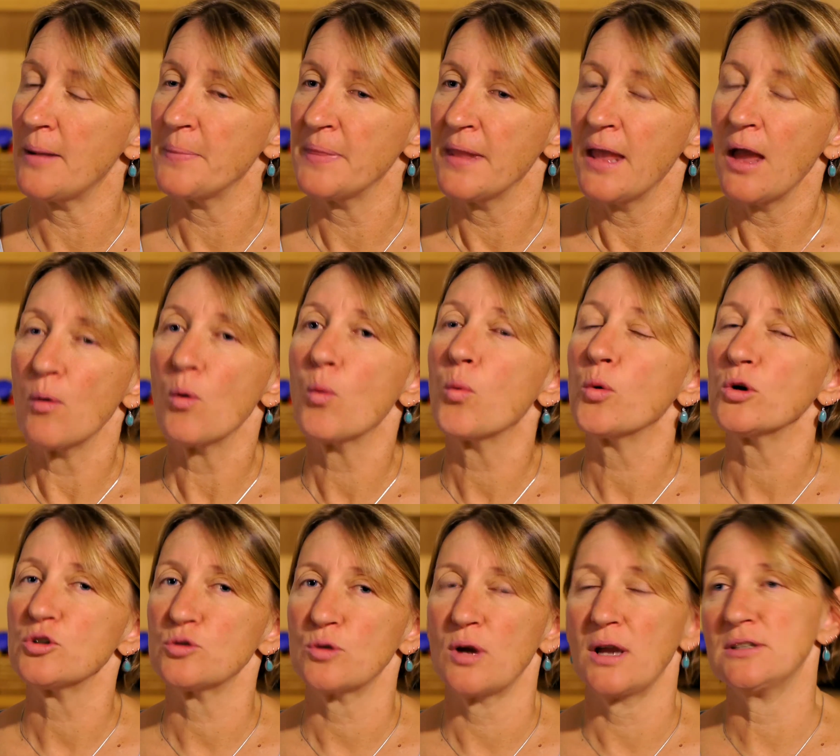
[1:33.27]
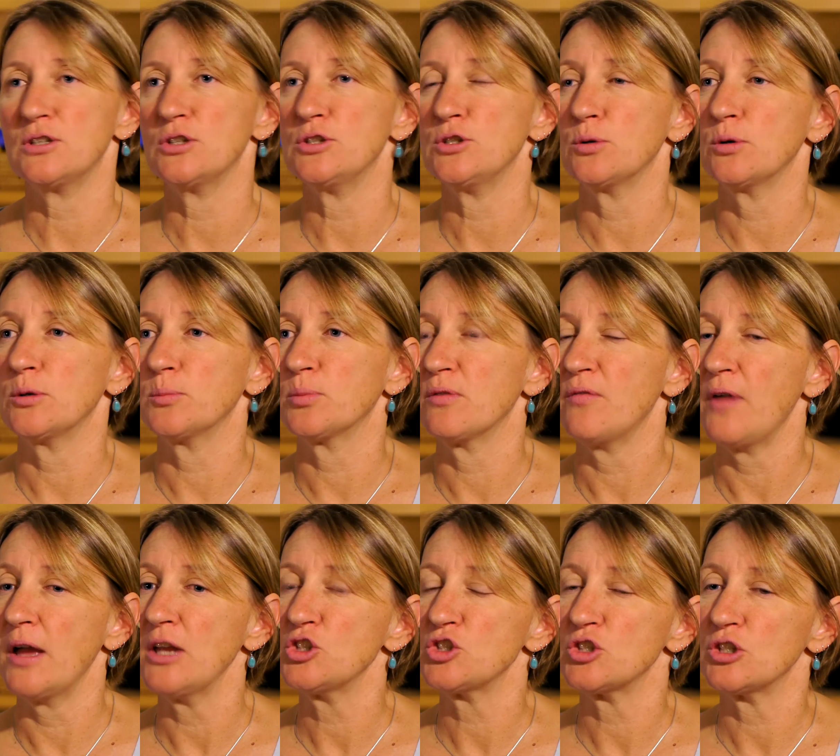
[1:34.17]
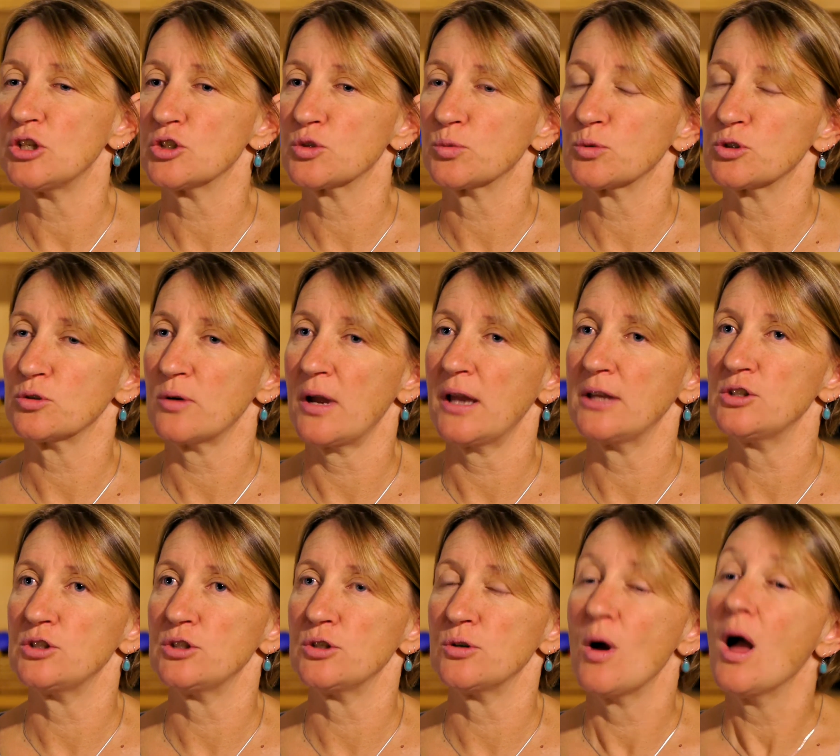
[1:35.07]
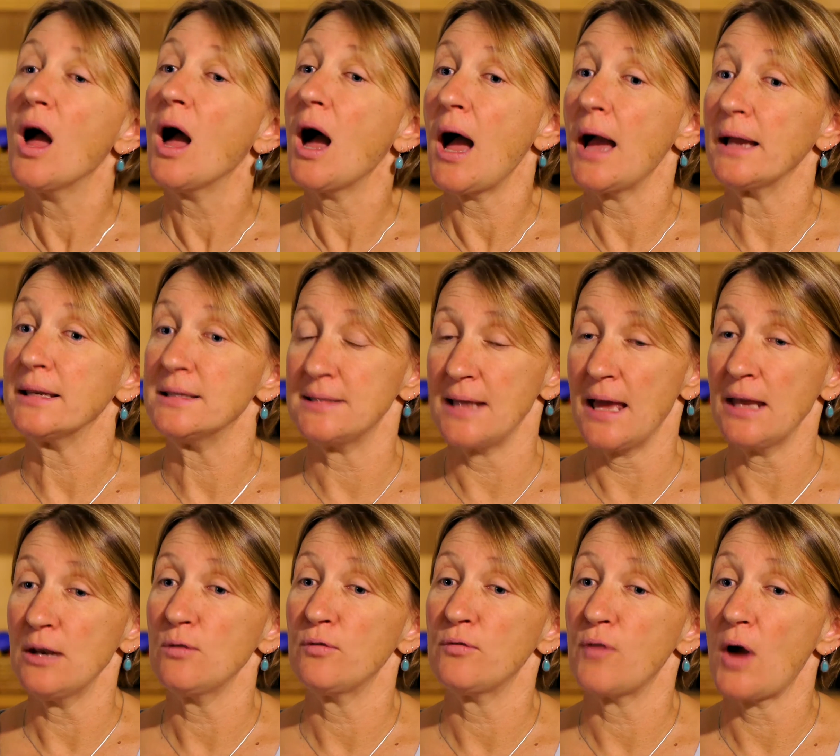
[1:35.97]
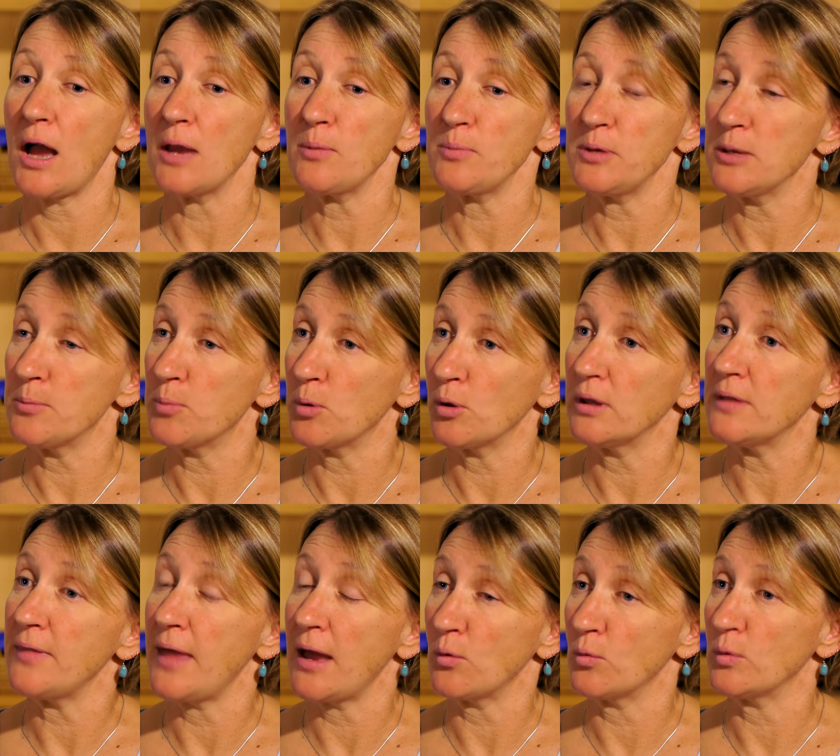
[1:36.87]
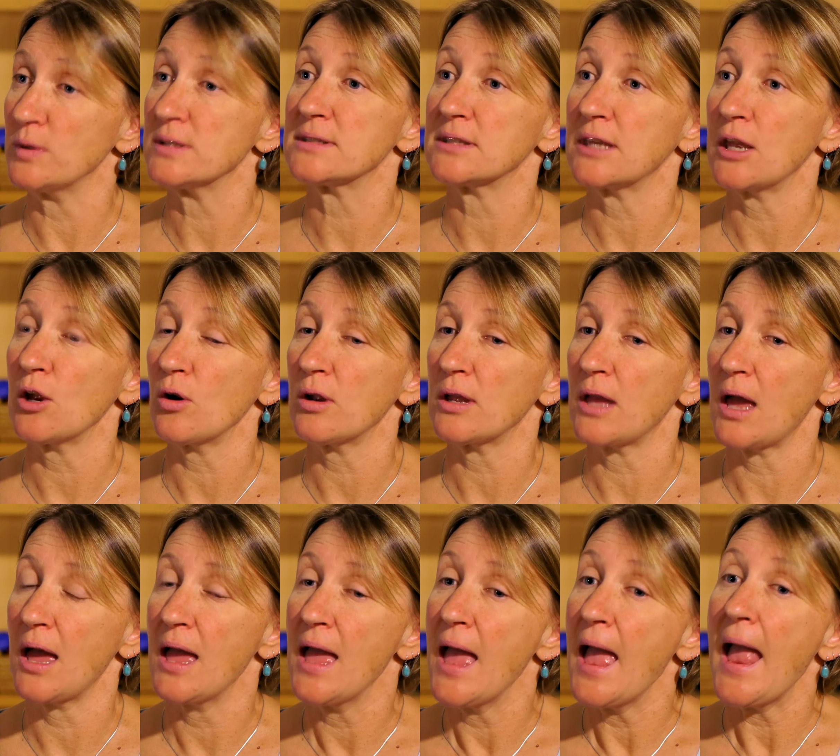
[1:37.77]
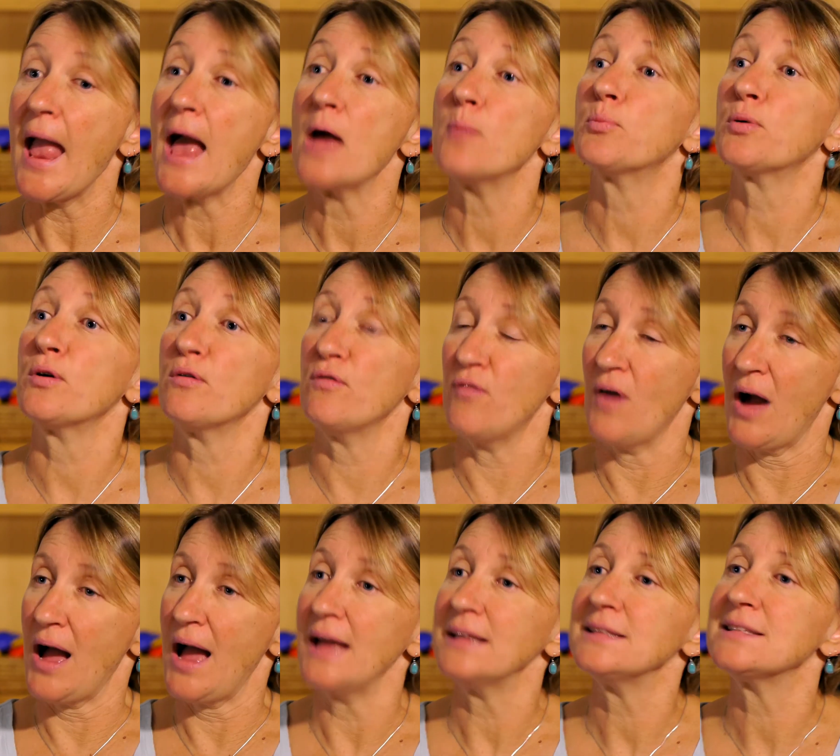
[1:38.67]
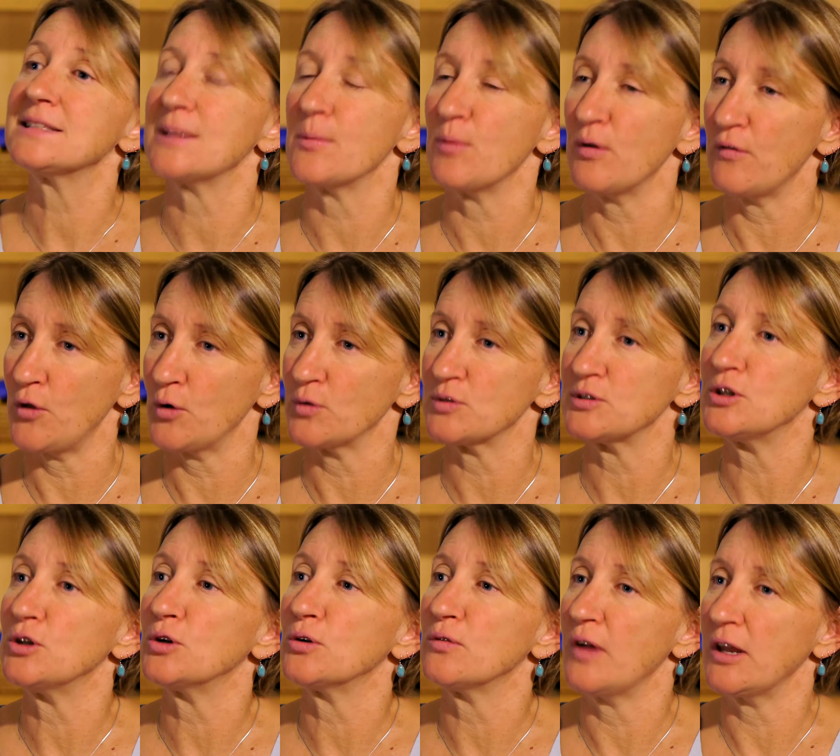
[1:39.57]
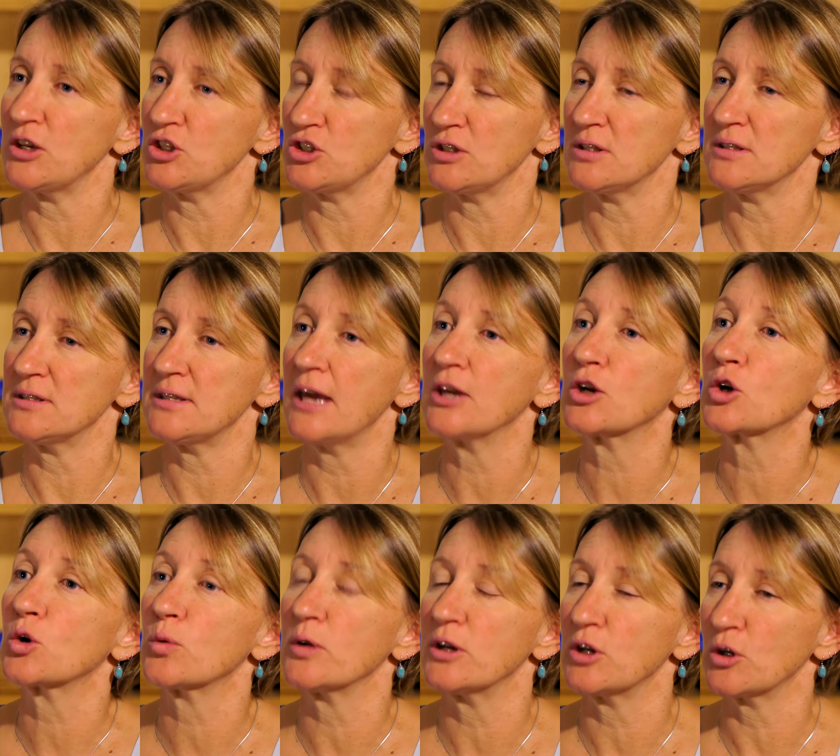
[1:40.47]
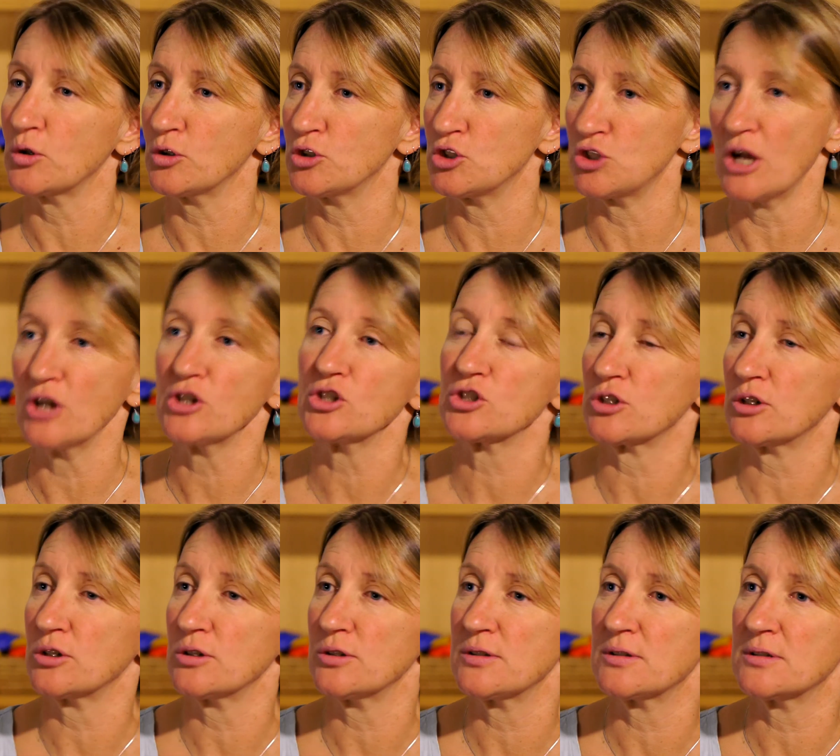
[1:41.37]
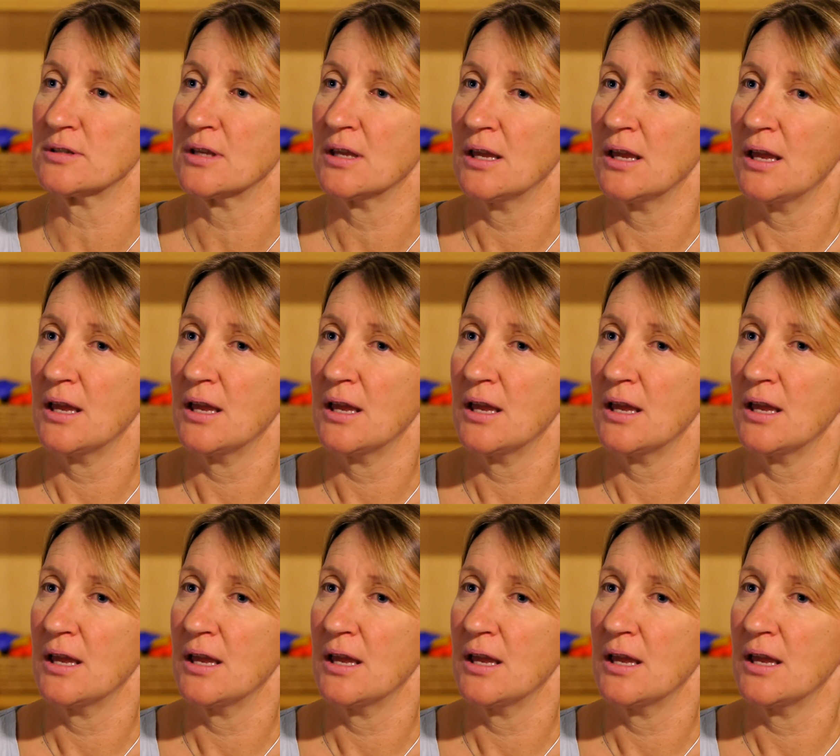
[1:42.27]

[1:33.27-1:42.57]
And what we're trying to do in prevention is we're trying to identify people in that risk area and provide some of those interventions at critical junctures